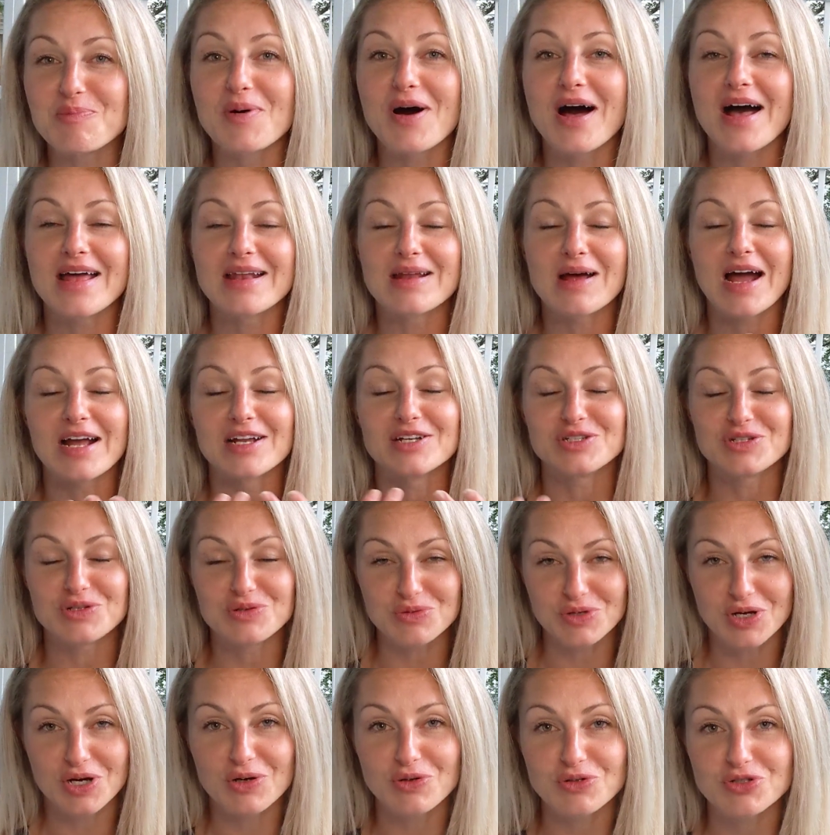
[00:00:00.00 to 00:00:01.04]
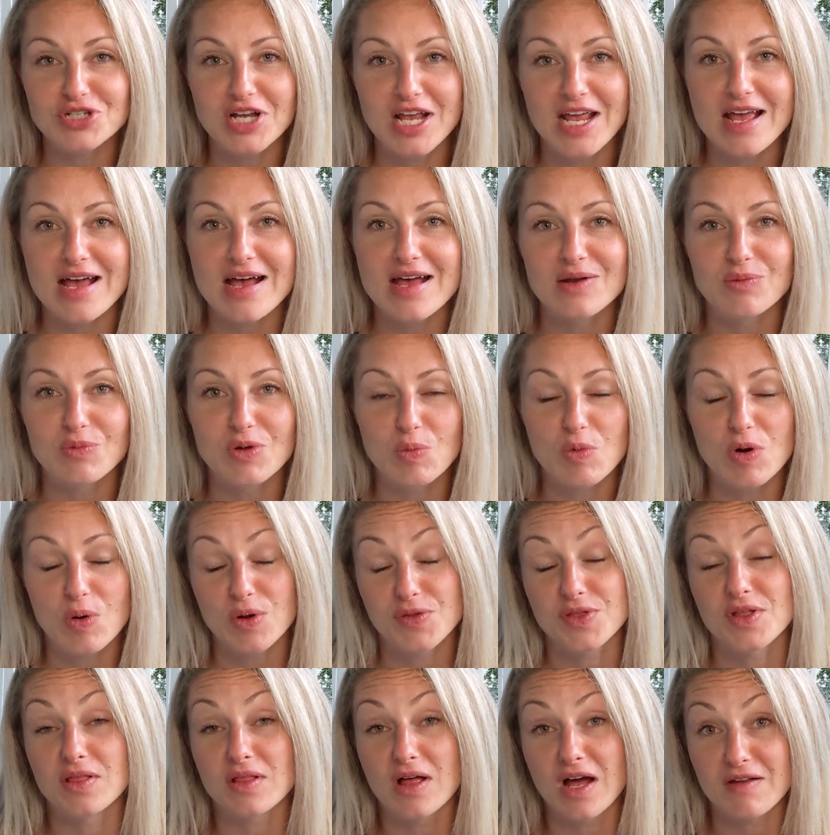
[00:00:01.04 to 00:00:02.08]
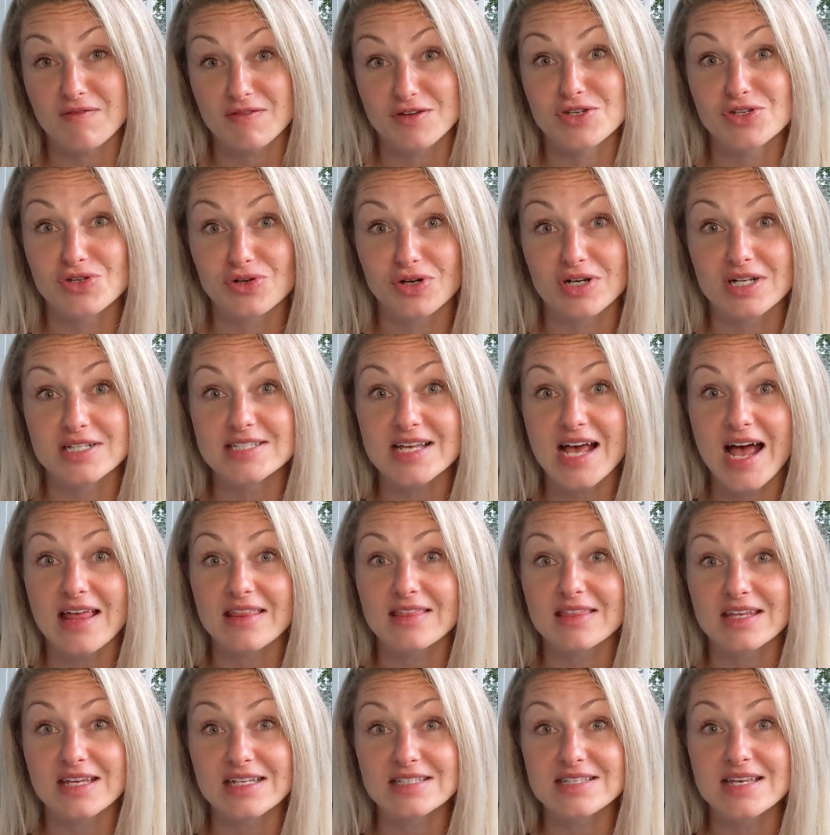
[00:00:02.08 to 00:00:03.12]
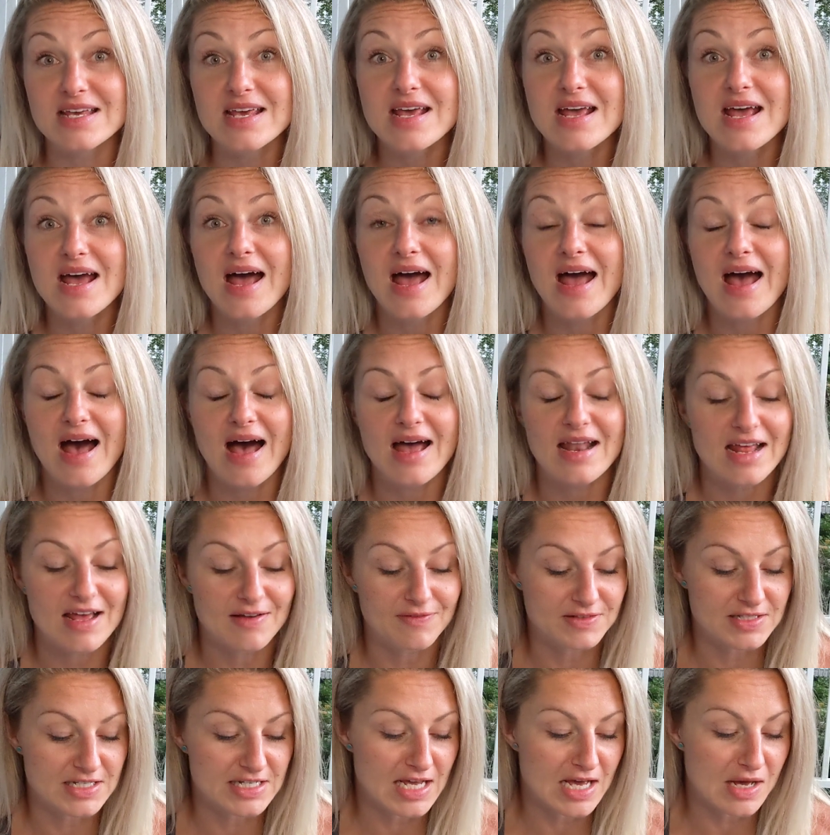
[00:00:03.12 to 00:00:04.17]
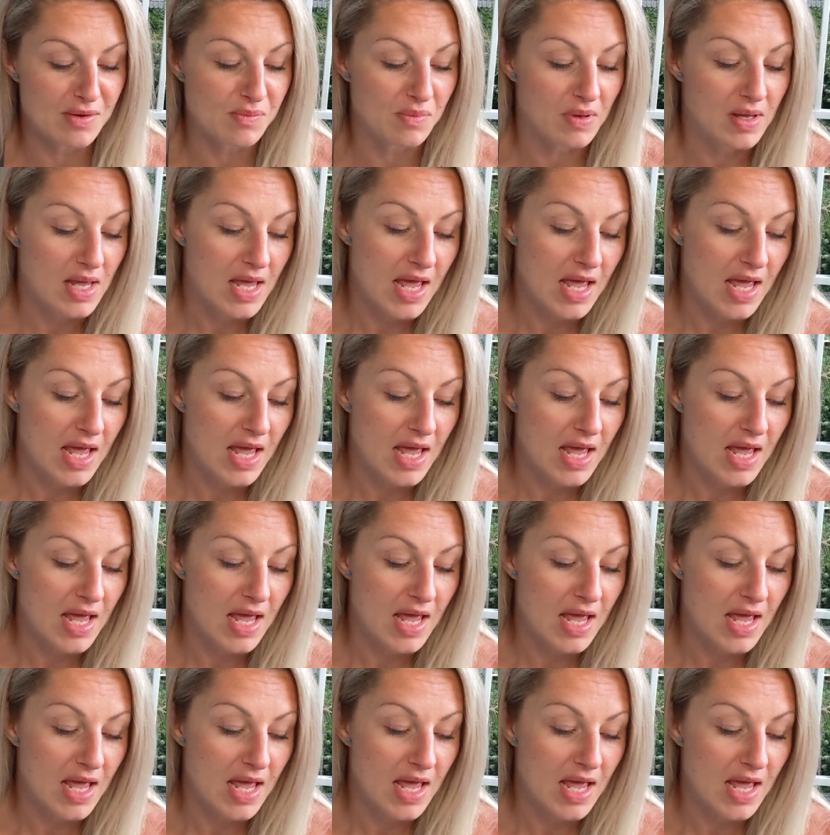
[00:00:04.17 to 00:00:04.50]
but I do coach and we work with a lot of endurance athletes at FTM.